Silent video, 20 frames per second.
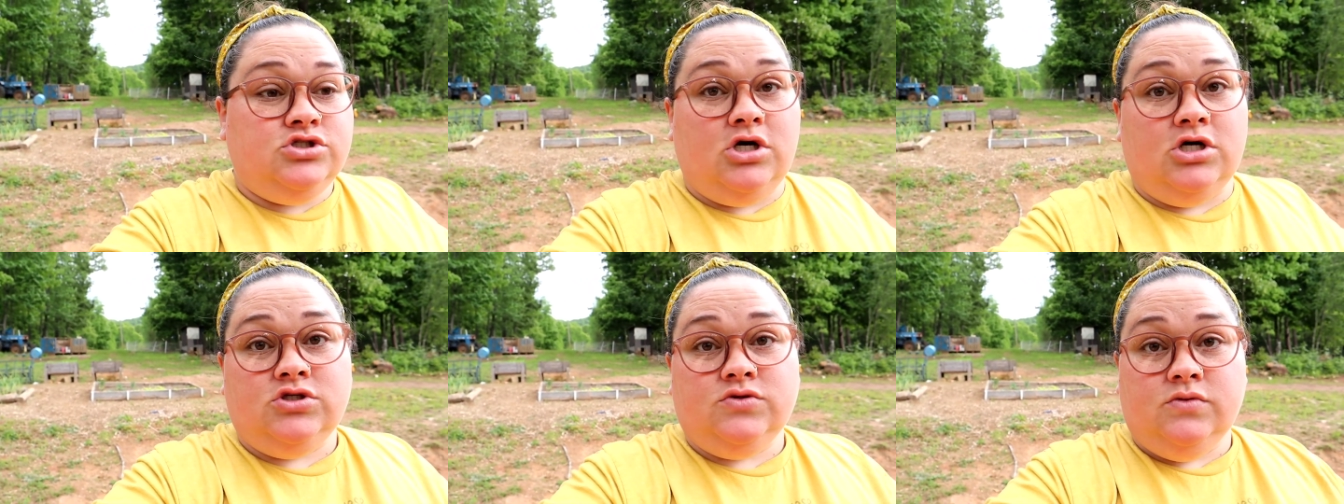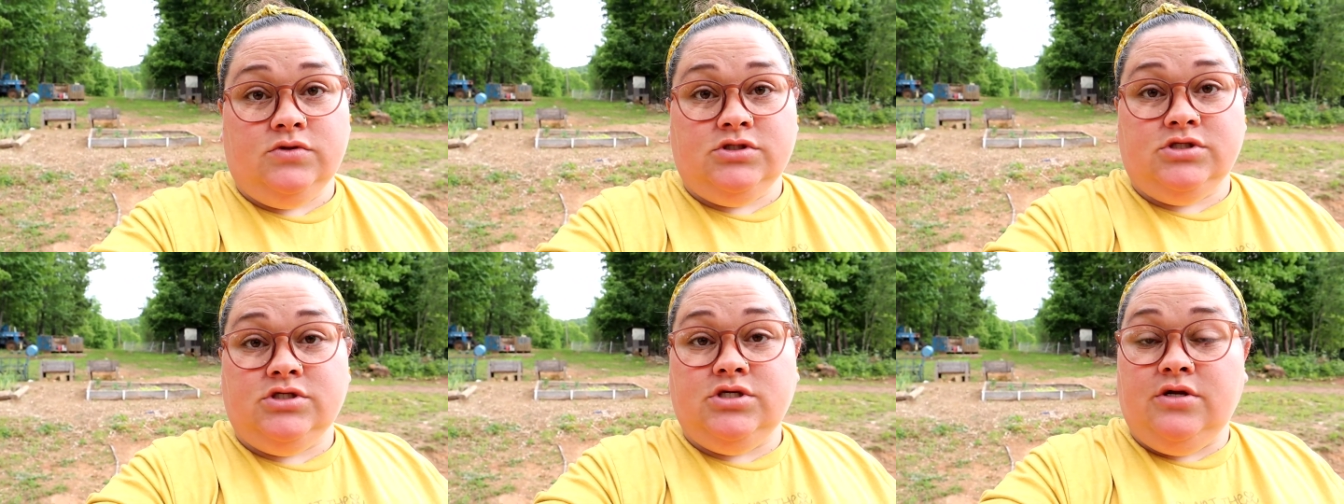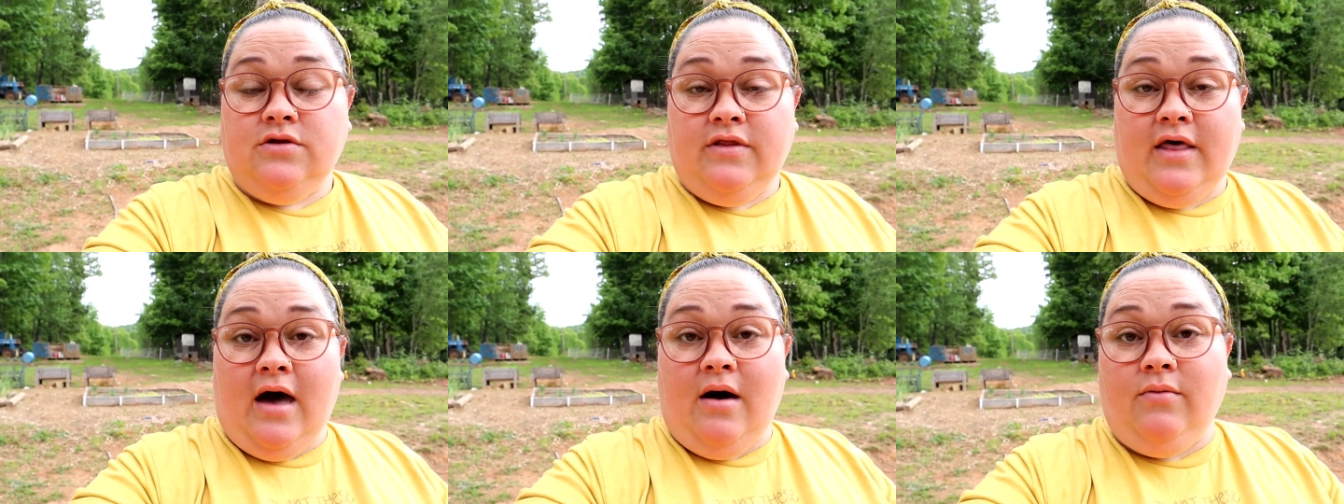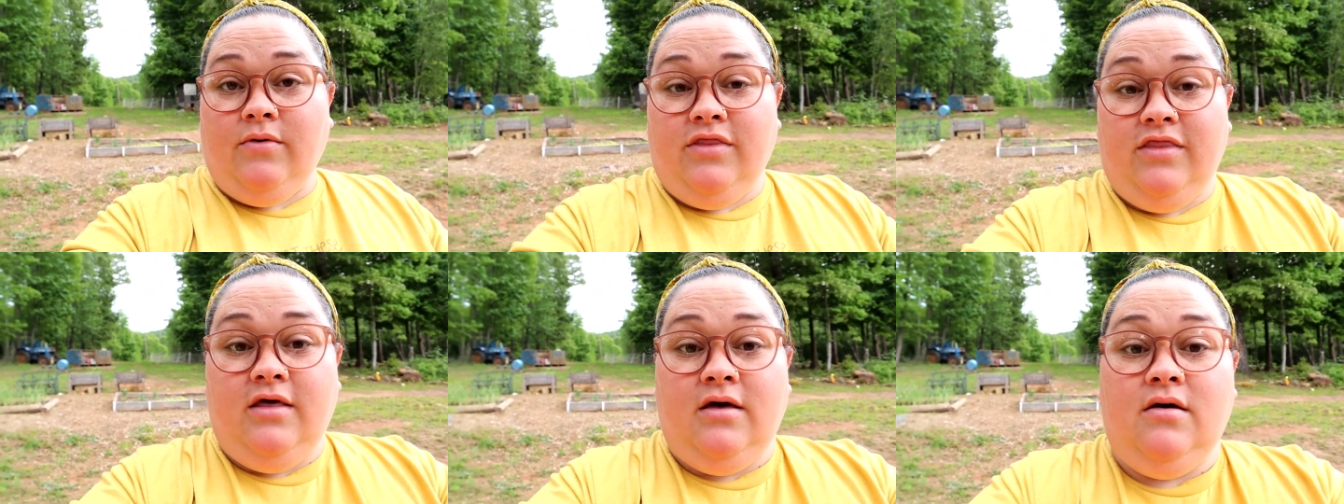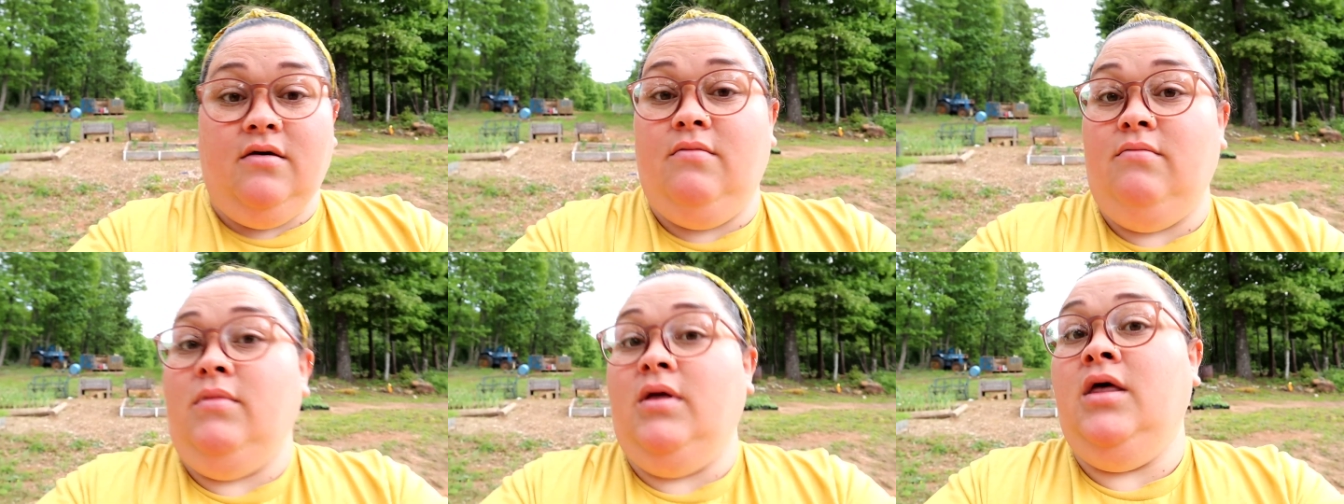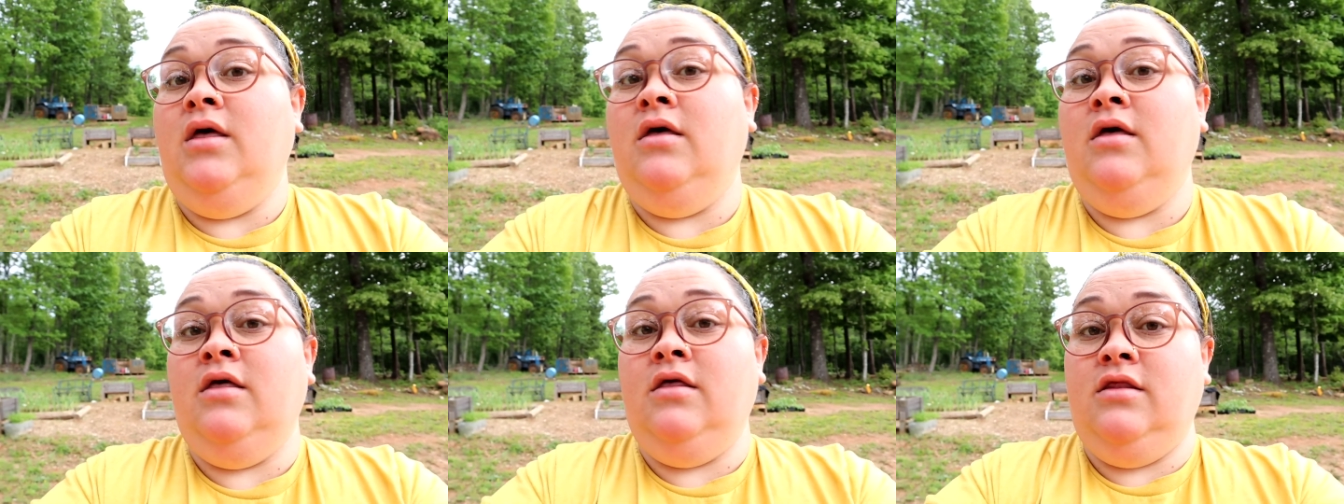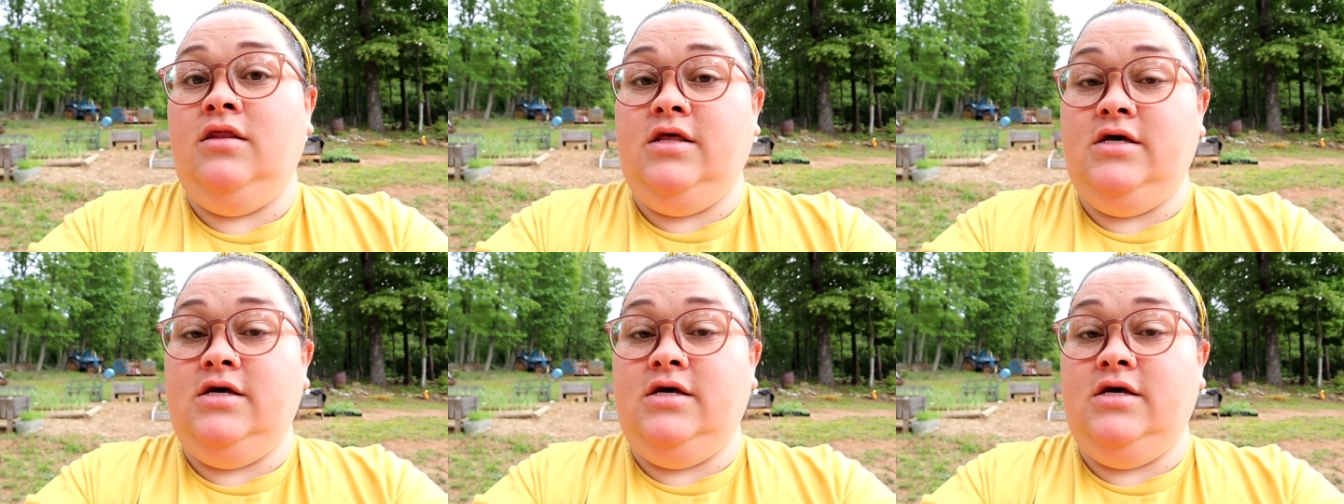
Josh wants to do that with them